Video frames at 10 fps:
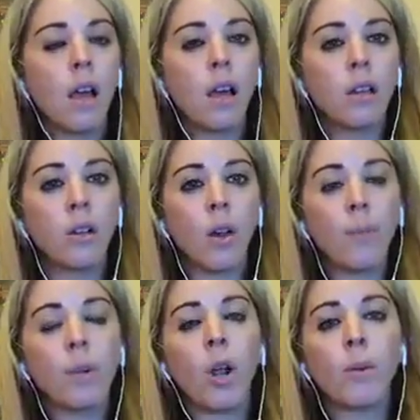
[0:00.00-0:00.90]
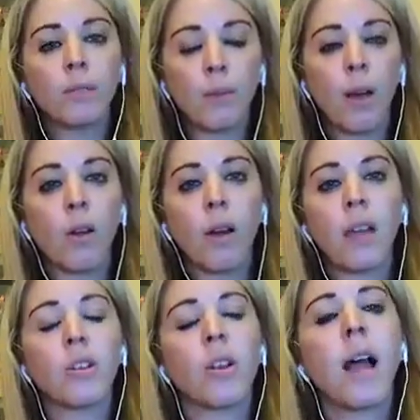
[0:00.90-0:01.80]
up in arms about
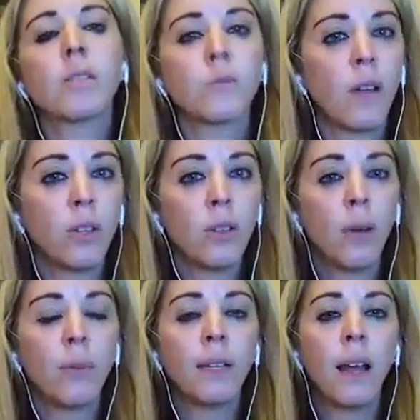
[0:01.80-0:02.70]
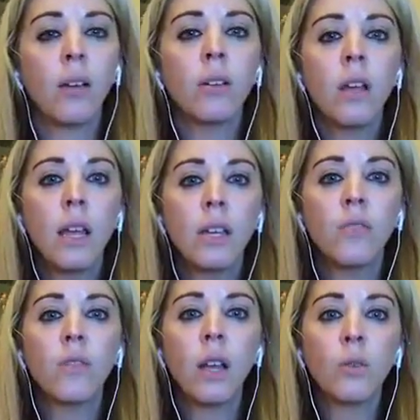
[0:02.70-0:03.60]
your house value coming down.
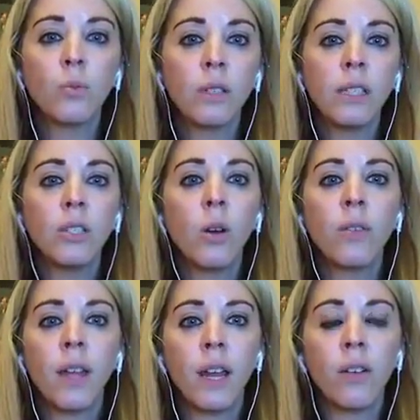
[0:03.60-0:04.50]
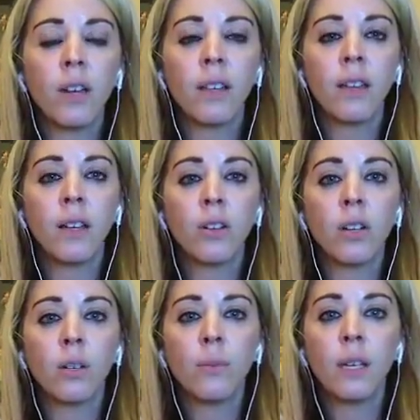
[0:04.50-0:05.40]
You've got to really know the area that you're
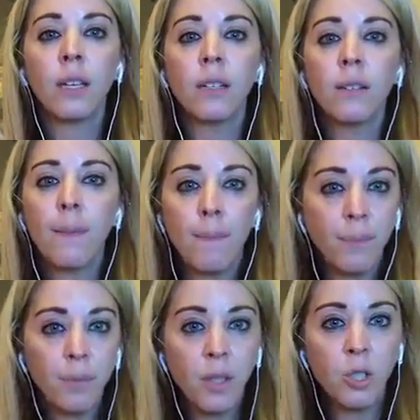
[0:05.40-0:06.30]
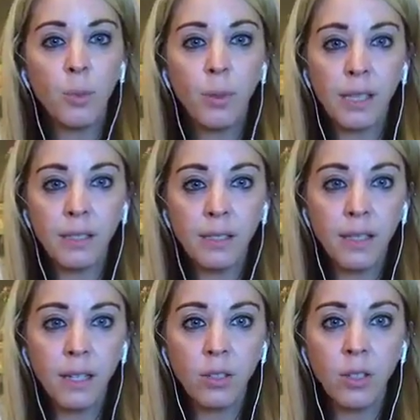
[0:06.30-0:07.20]
going to be in. The duplex in
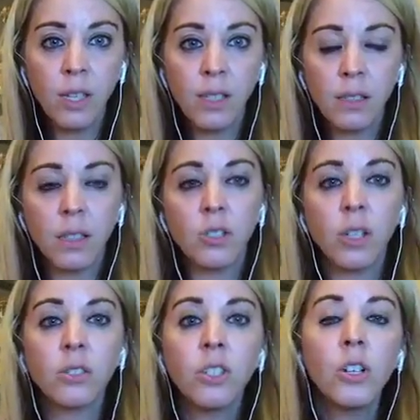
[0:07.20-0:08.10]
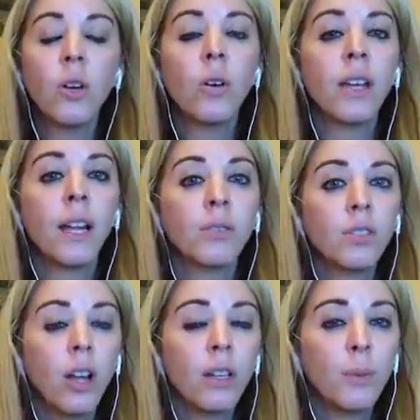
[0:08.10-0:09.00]
San Antonio has a lot of drugs. And I
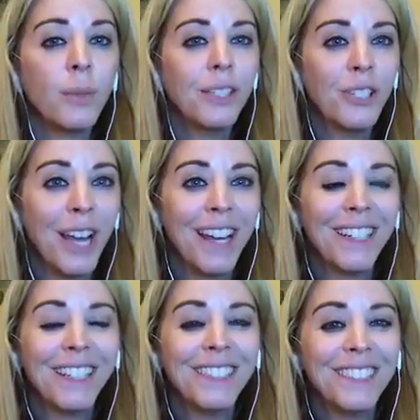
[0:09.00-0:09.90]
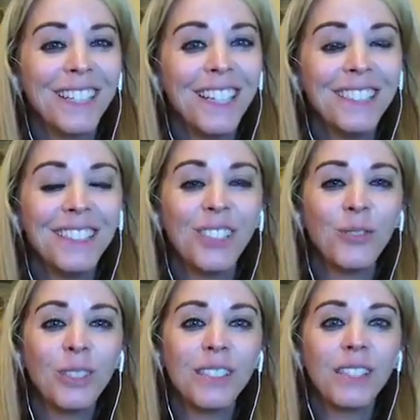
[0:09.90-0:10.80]
was talking to PJ, and he's
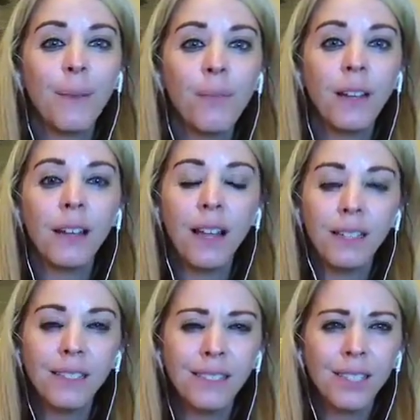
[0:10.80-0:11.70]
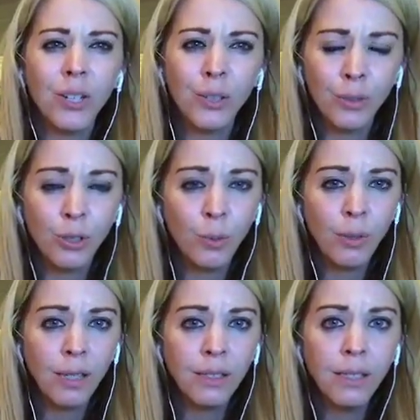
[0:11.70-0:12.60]
dealing with the same thing, not necessarily with
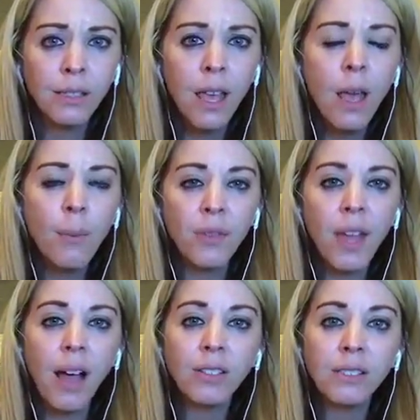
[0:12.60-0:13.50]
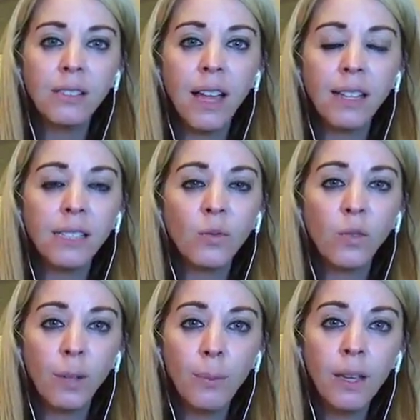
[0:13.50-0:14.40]
duplexes, but the houses that he's
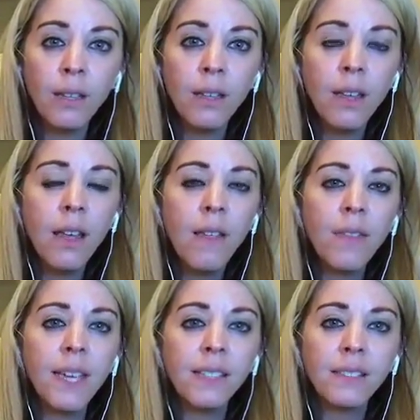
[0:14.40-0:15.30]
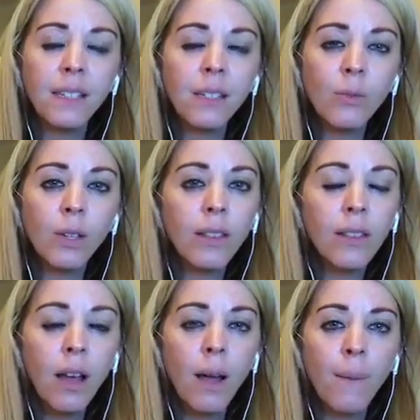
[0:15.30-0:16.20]
flipping, that he's dealing with,
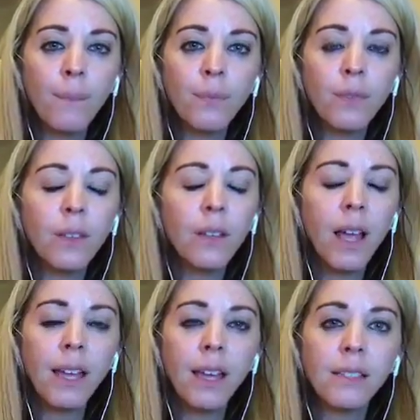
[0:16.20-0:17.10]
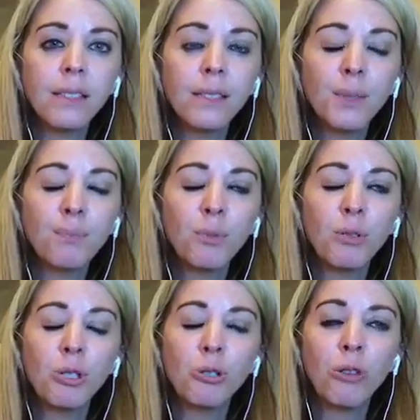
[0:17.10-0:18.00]
I guess,
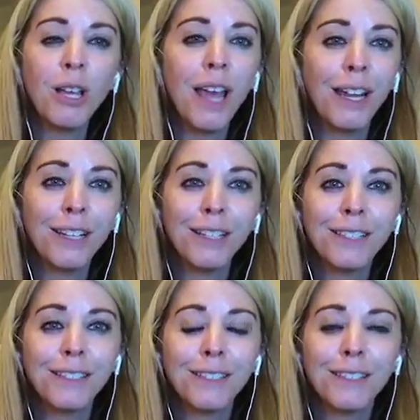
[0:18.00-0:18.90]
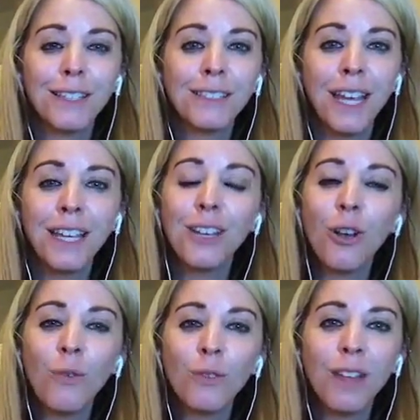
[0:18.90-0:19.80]
drug addicts
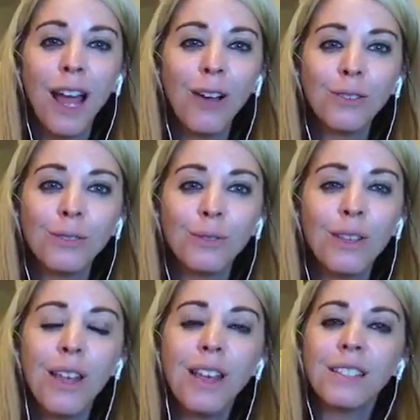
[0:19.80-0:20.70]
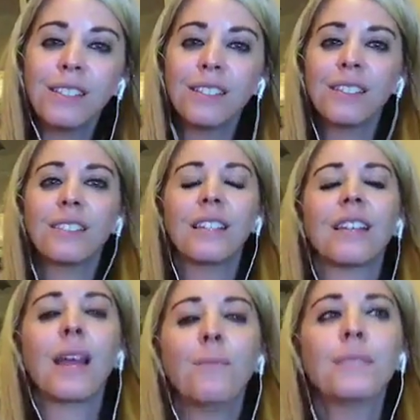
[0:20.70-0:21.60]
taking over the house since it's
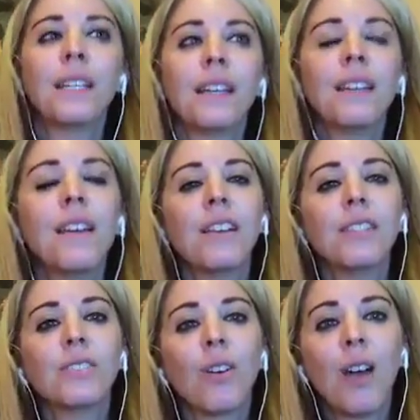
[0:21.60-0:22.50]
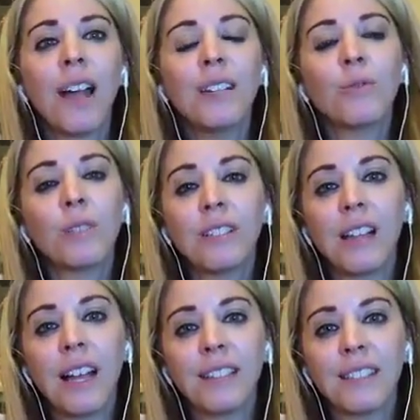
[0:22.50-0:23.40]
sitting empty. So I didn't
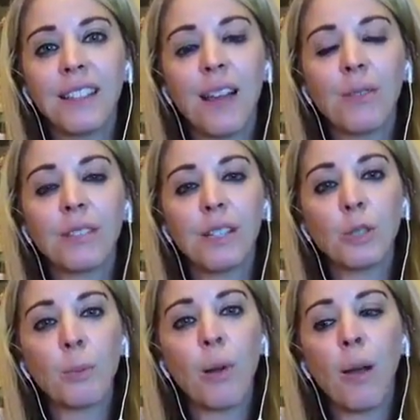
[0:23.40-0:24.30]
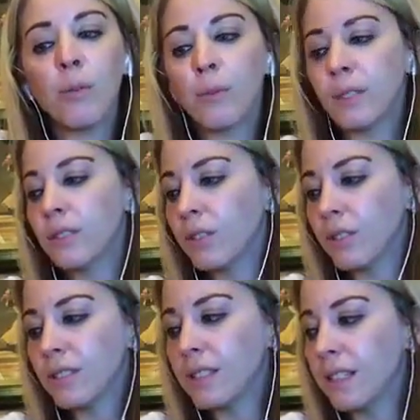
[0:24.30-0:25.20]
realize that was such a problem in
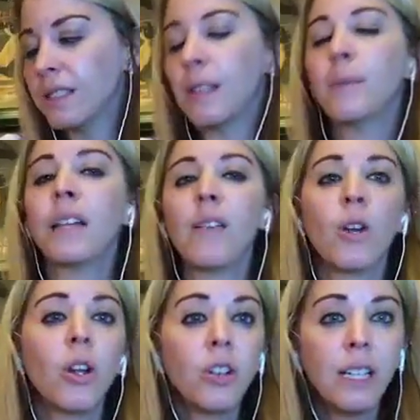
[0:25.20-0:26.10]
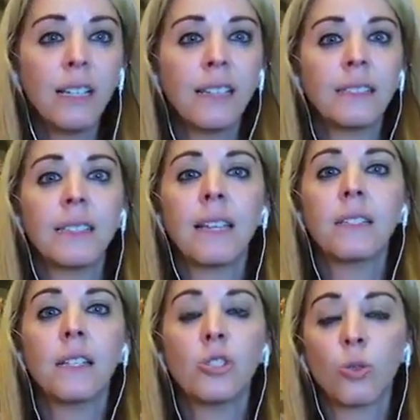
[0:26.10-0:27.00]
certain cities. I mean, I've heard it in, say,
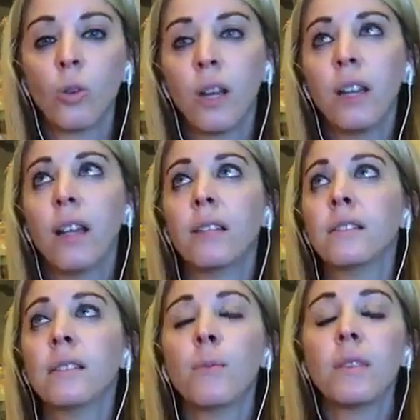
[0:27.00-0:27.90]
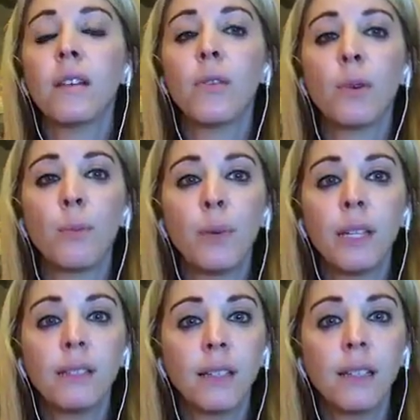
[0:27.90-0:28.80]
Detroit and some of the other
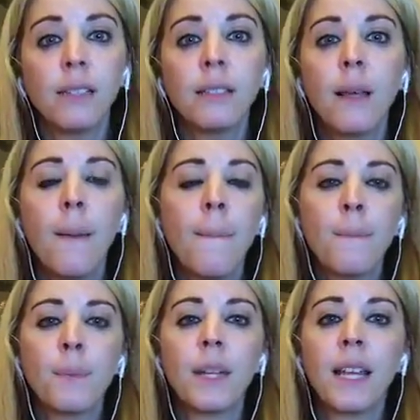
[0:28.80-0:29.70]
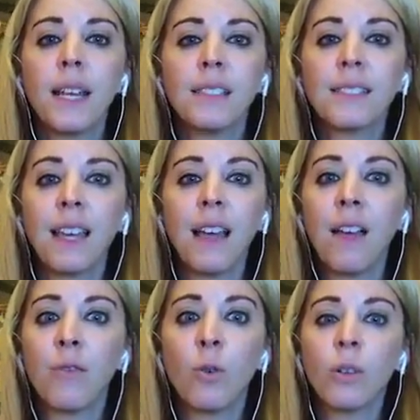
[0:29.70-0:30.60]
big cities, but I guess,
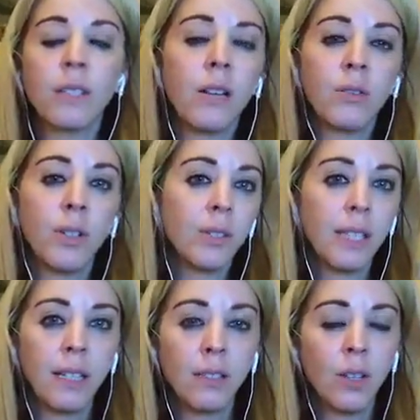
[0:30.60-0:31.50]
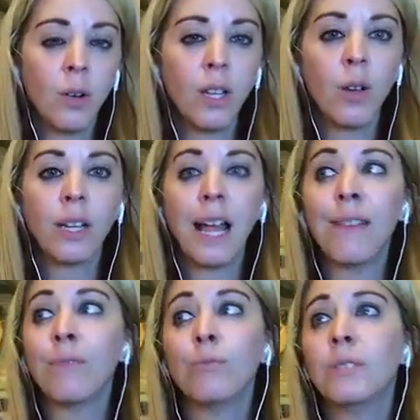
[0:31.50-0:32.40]
of course, I don't know San Antonio, and
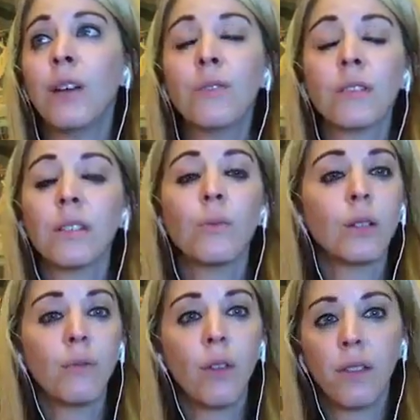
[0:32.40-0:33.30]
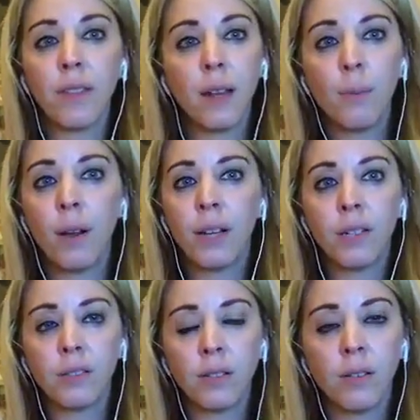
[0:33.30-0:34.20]
I definitely wouldn't have thought that about
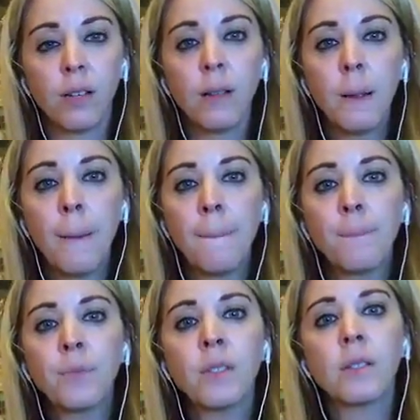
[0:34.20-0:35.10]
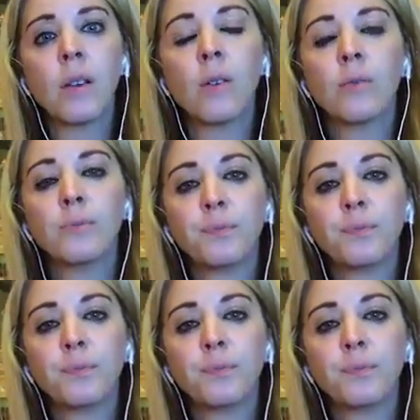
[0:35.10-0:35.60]
Arizona. So